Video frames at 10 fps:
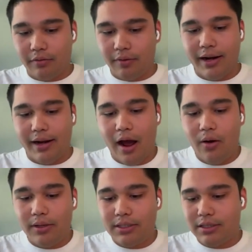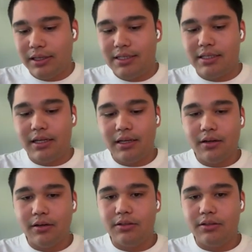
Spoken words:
right now it's listening